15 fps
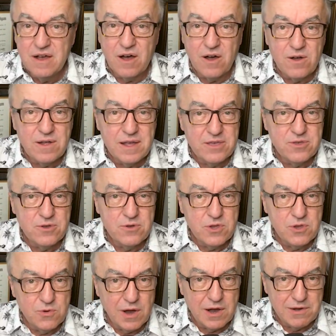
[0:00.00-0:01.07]
All other
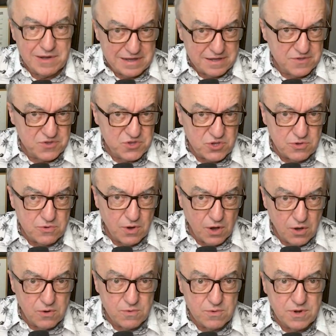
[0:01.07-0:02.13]
URLs you
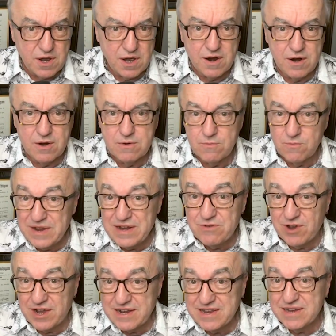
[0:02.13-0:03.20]
own are
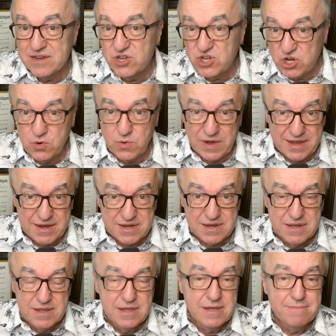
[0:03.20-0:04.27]
redirected to it.
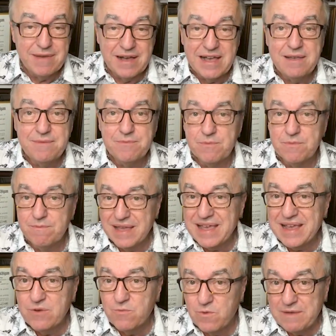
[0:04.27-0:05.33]
My
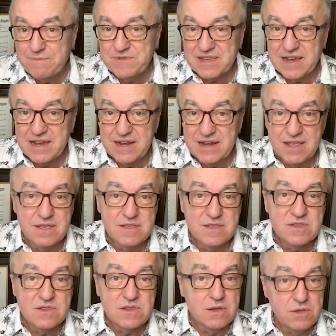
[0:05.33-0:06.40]
main website
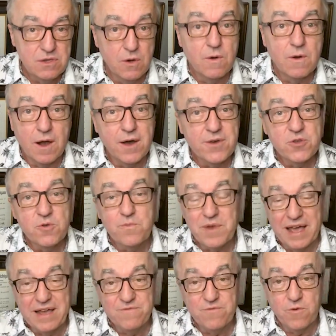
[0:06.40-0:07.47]
is
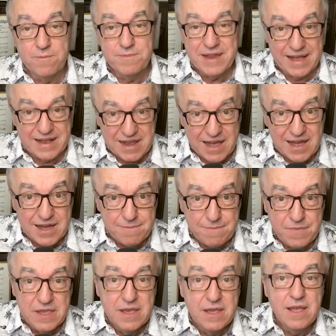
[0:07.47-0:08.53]

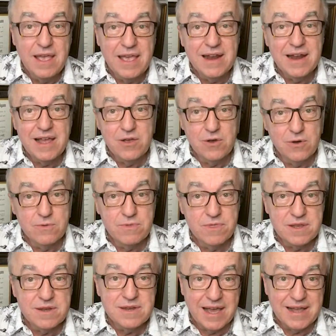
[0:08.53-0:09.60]
yourauthorplatform.com, and I own
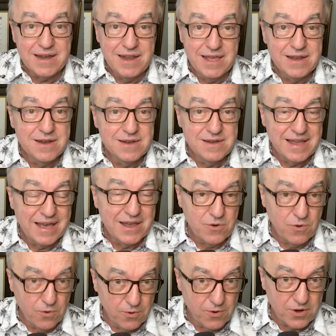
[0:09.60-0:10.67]
the .net and
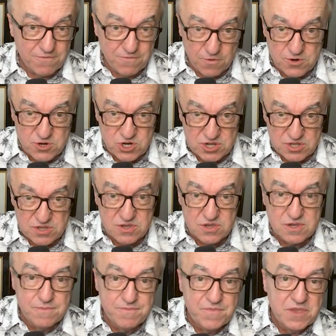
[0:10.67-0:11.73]
.org
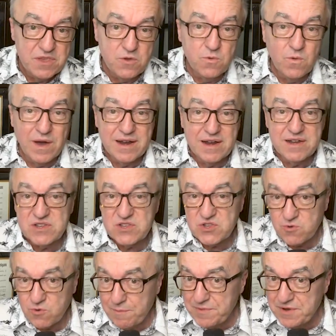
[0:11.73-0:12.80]
versions. You want a
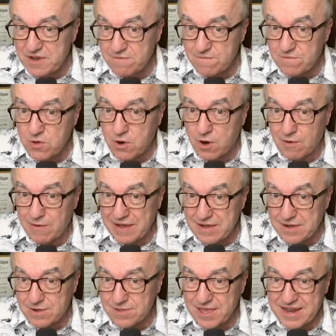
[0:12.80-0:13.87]
descriptive
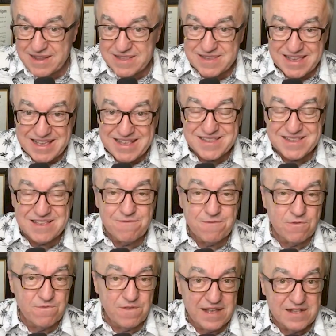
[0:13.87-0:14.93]
URL that is easy
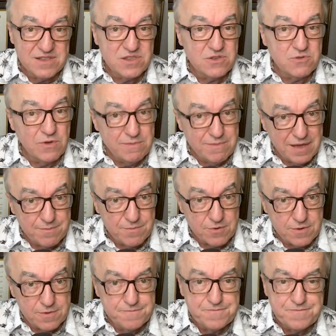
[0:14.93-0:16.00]
for fans to
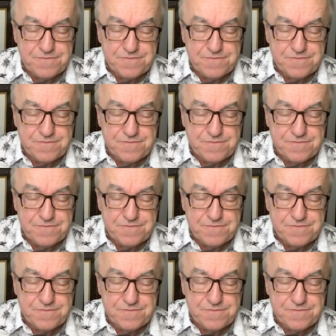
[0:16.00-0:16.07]
remember.